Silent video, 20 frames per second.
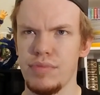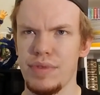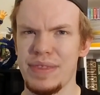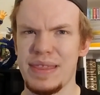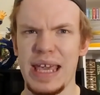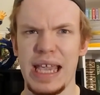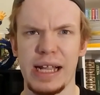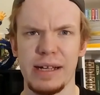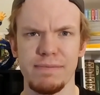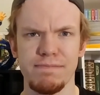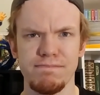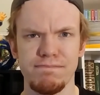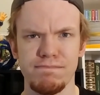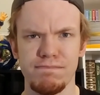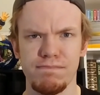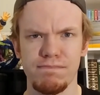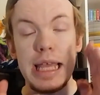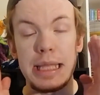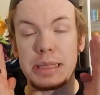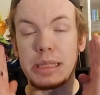thing.
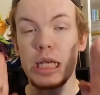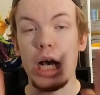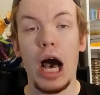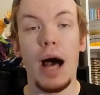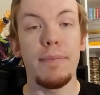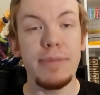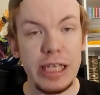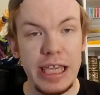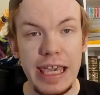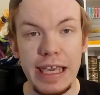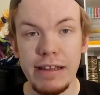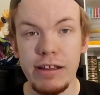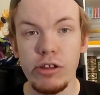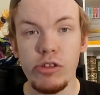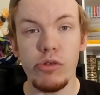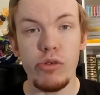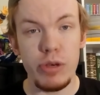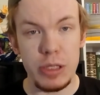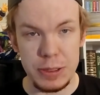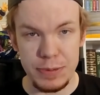It's complicated
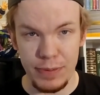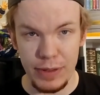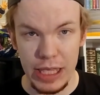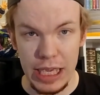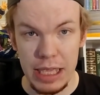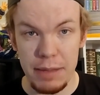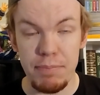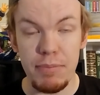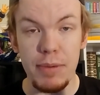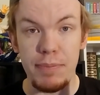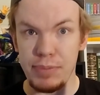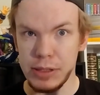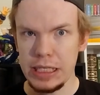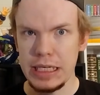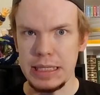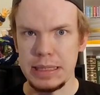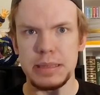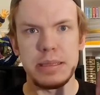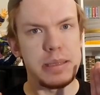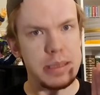to explain, but
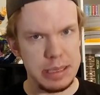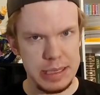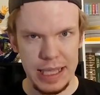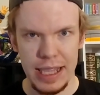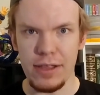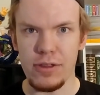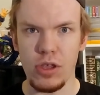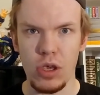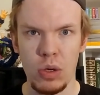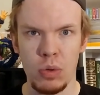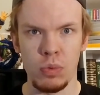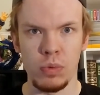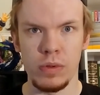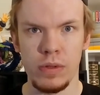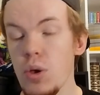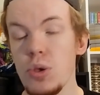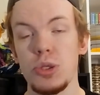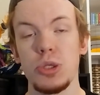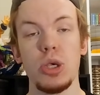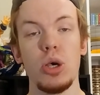please stay tuned.
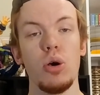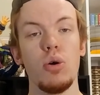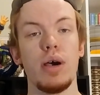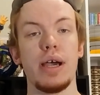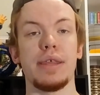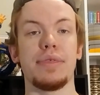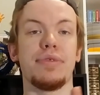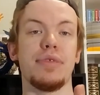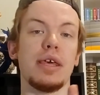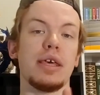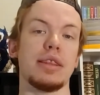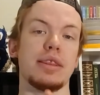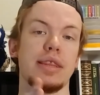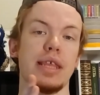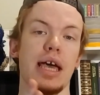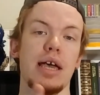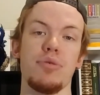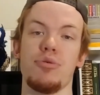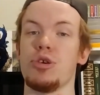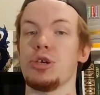So I think
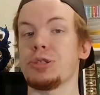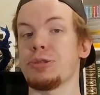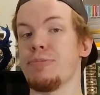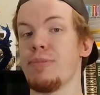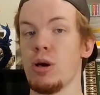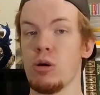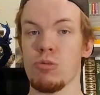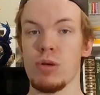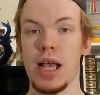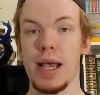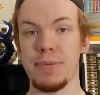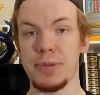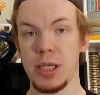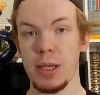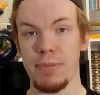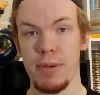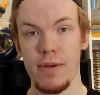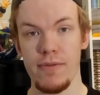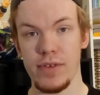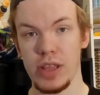that just about wraps
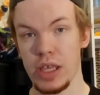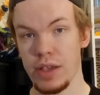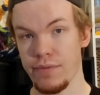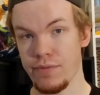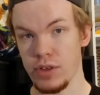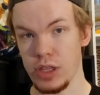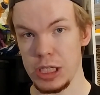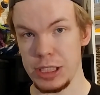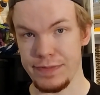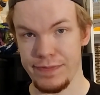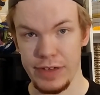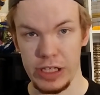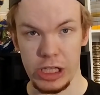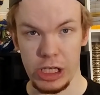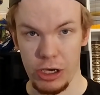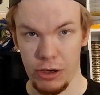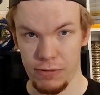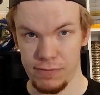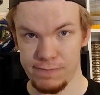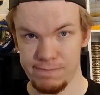up everything for this
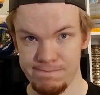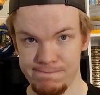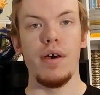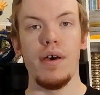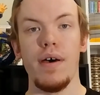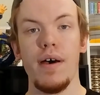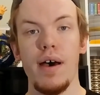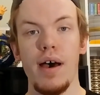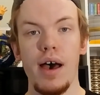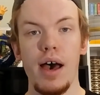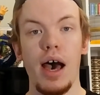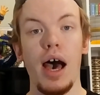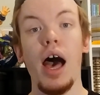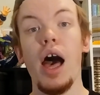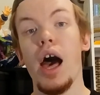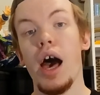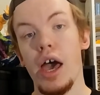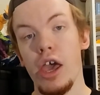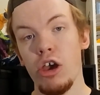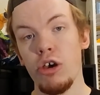video.
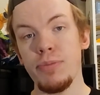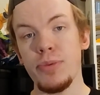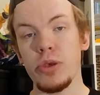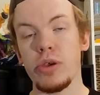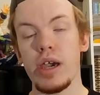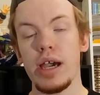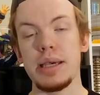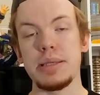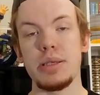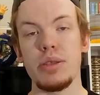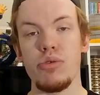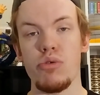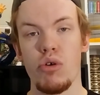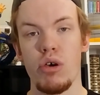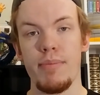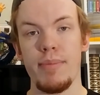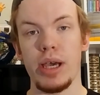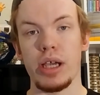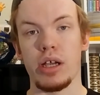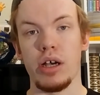I hope you guys enjoy my